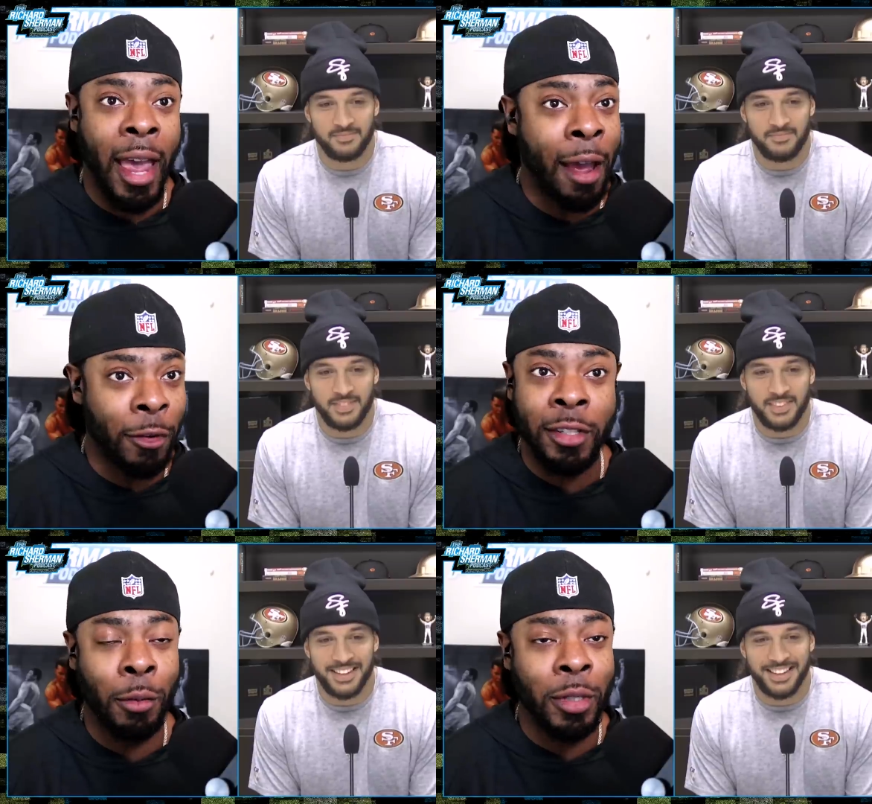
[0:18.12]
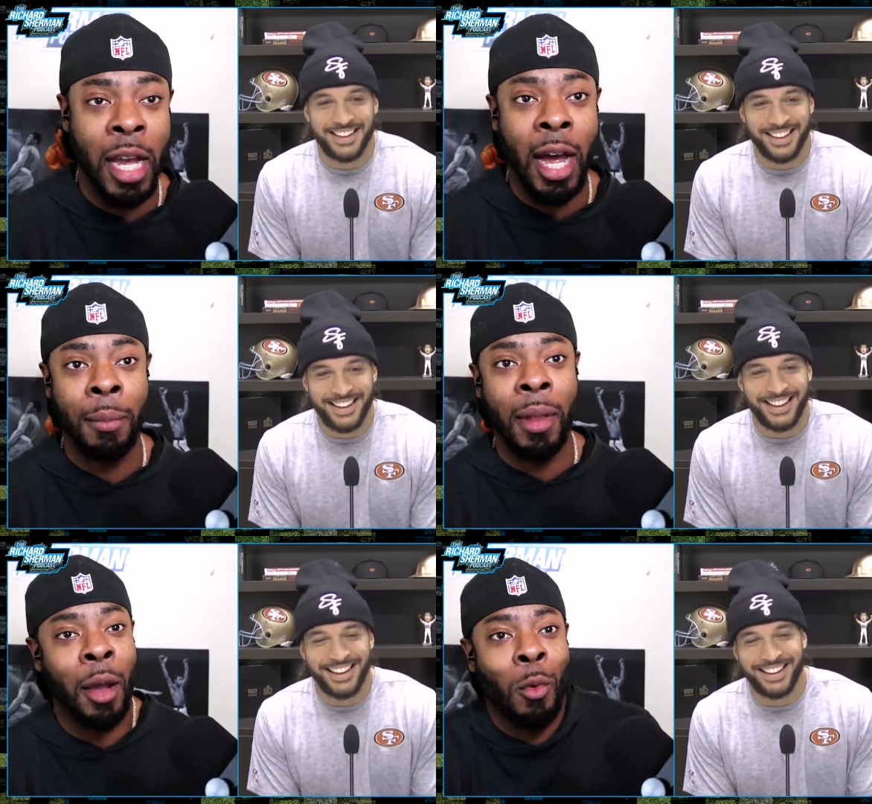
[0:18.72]
Speaker 1: every single
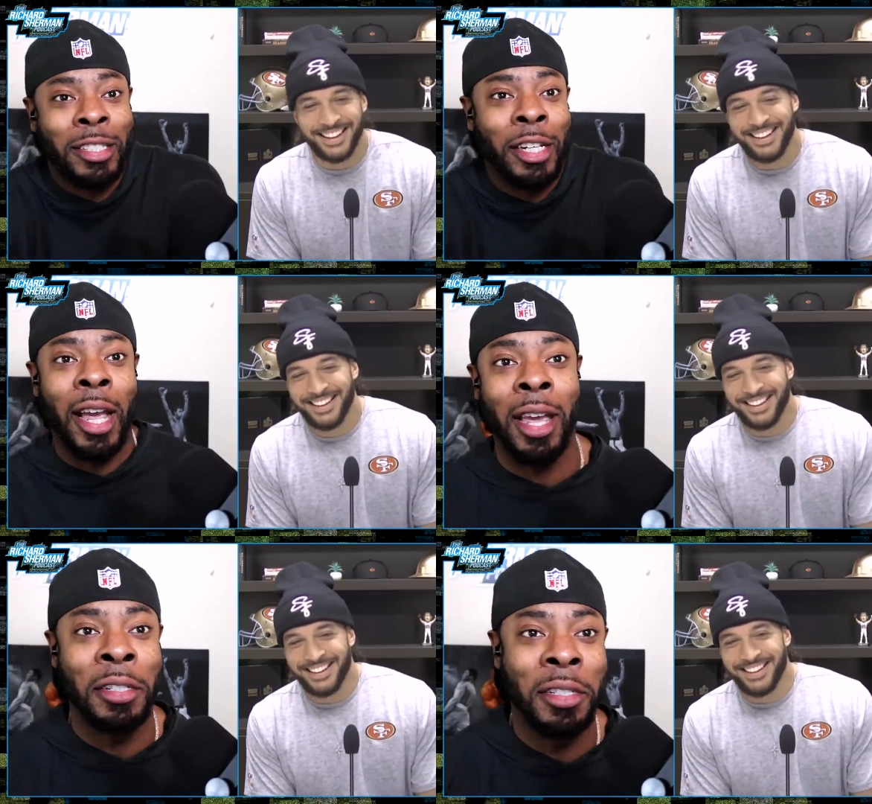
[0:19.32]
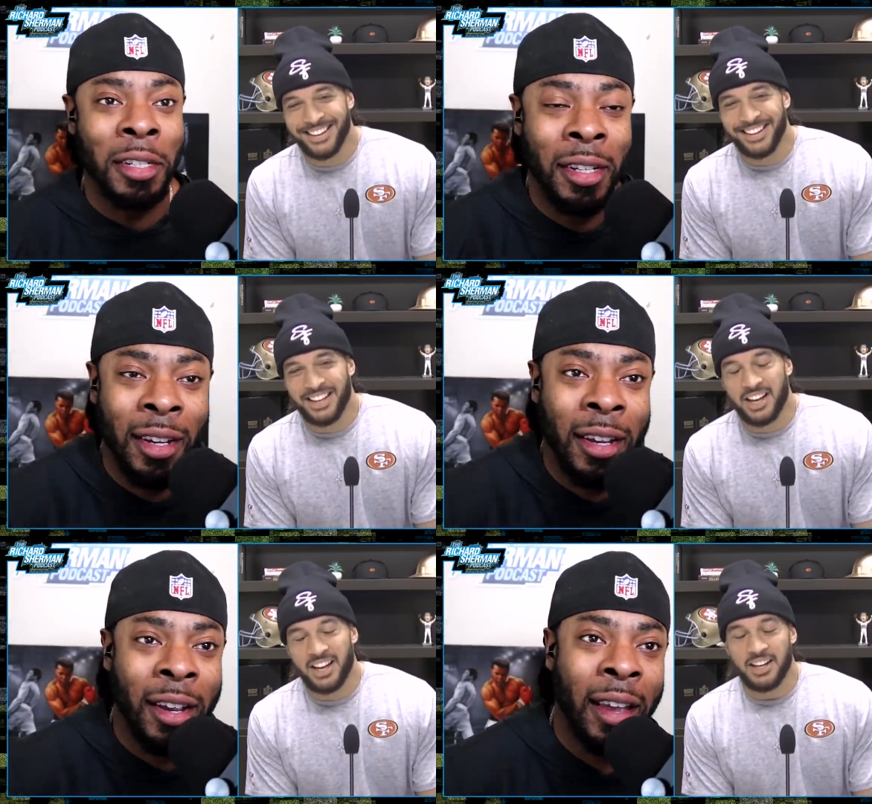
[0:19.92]
Speaker 2: time. Like, what changed?
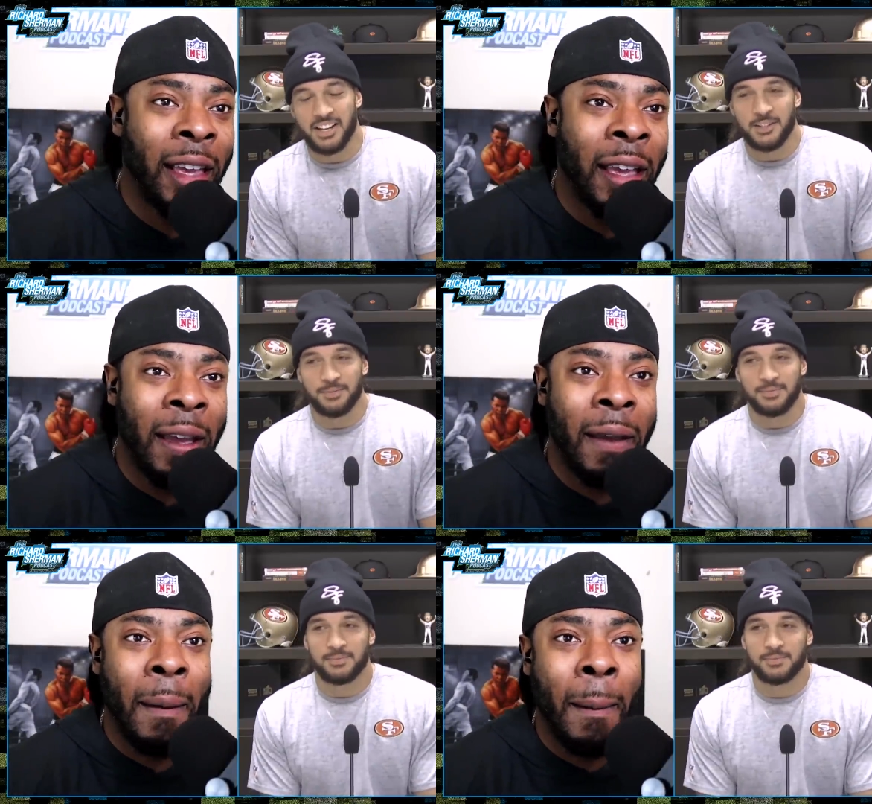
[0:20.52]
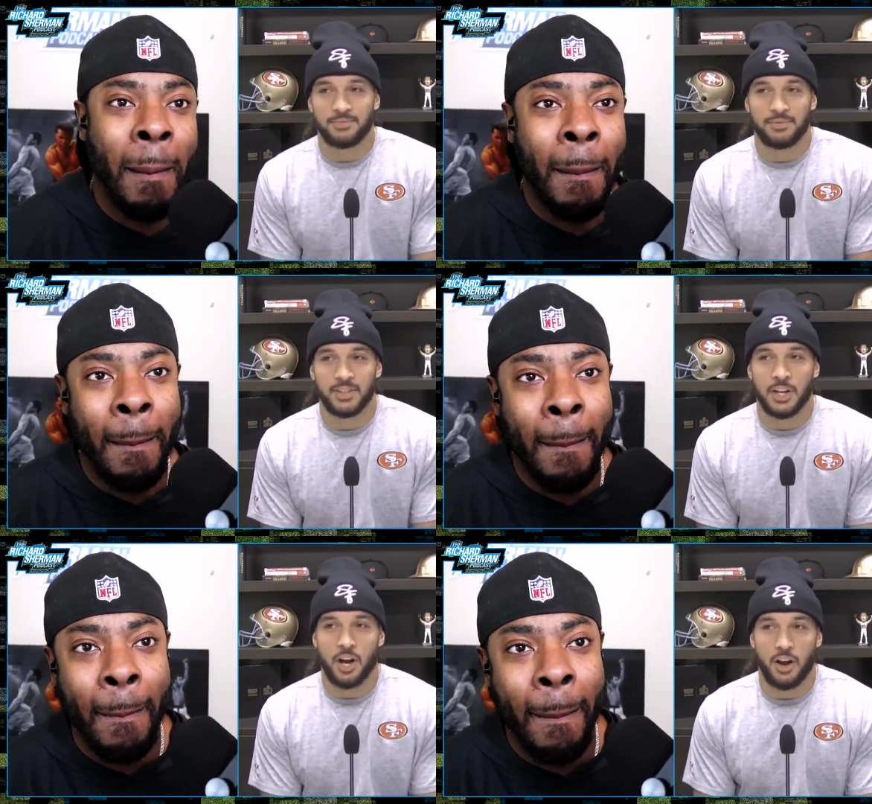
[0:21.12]
Uh,
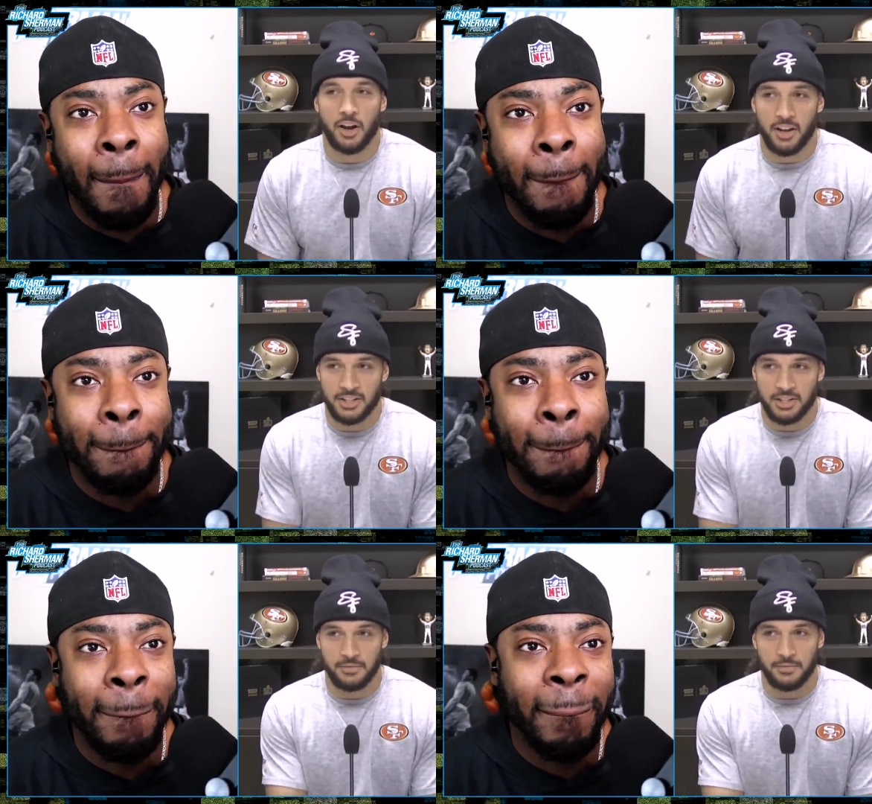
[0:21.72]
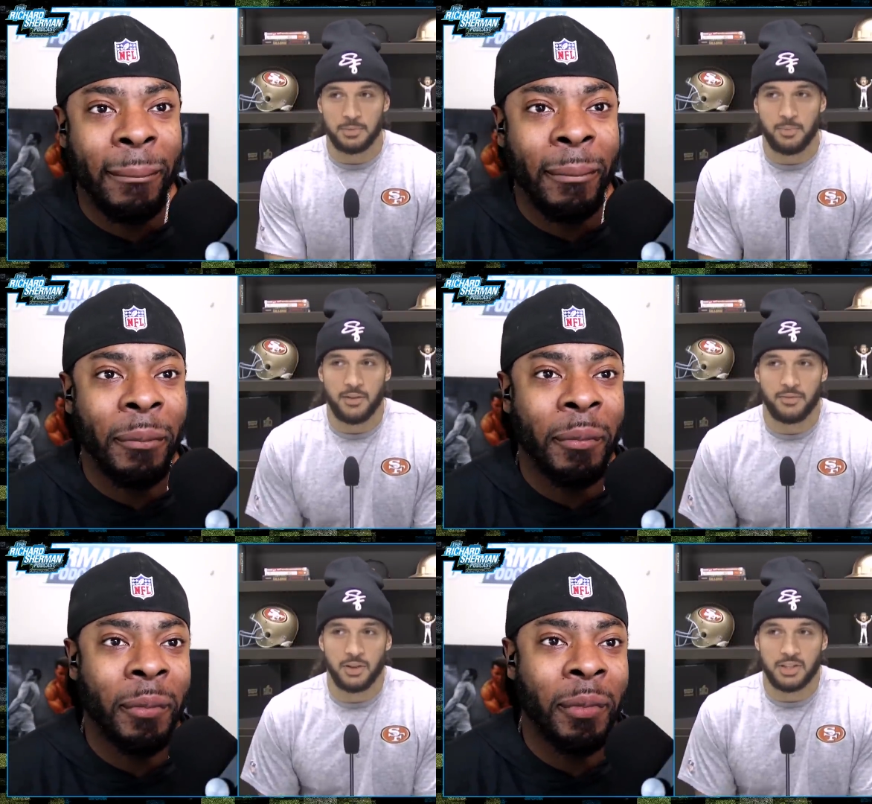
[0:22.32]
you know, and I'll answer the first
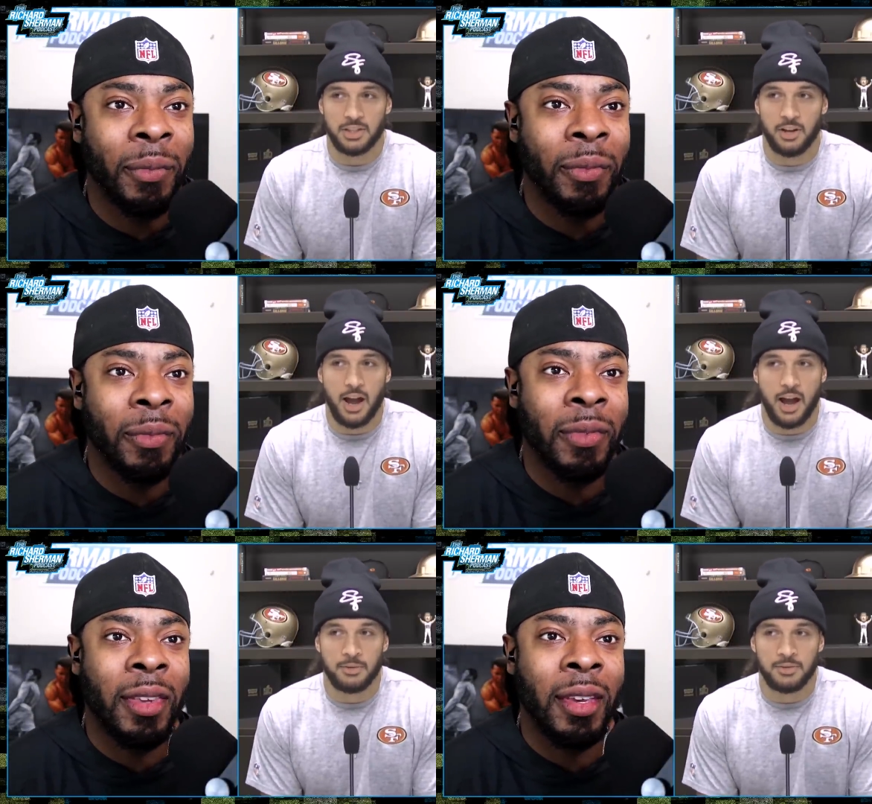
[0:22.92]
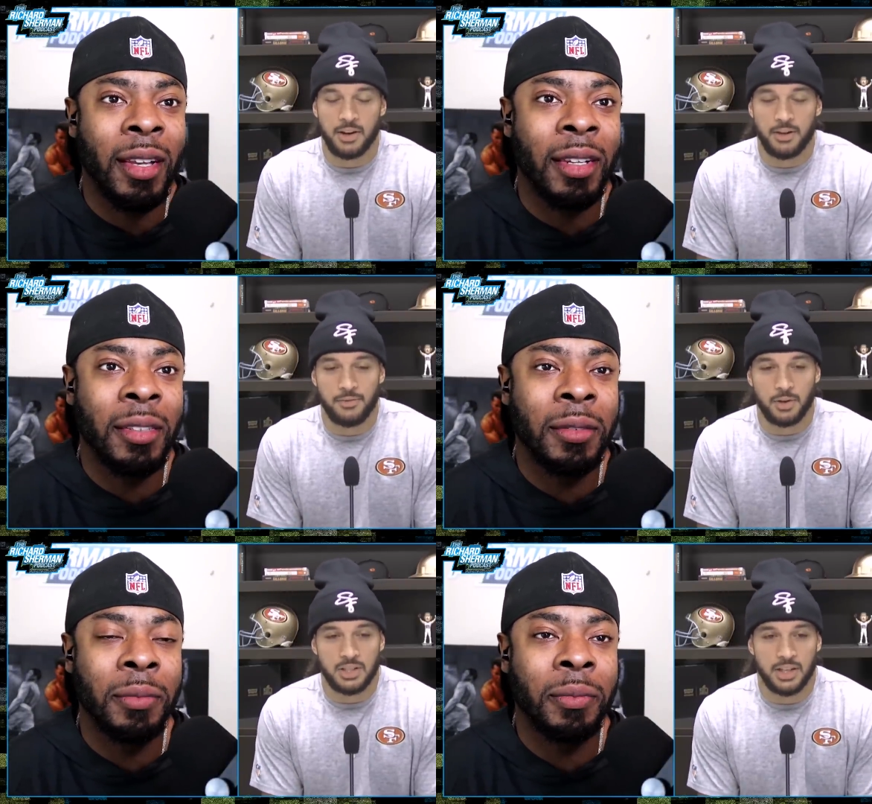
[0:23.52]
part first. You know, I was very
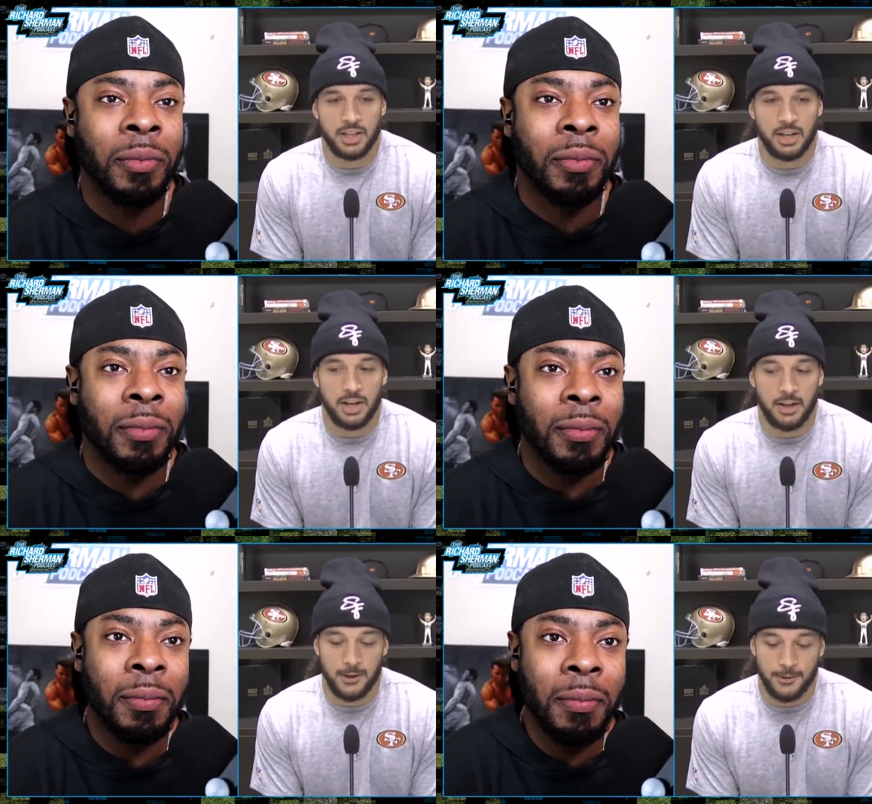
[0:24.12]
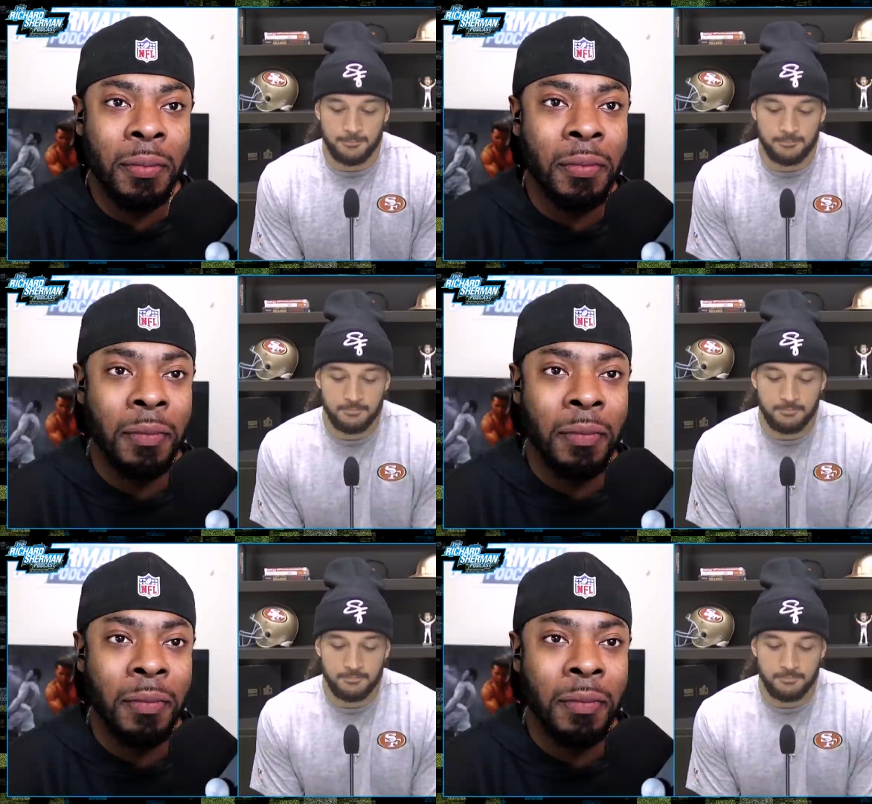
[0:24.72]
fortunate. Um,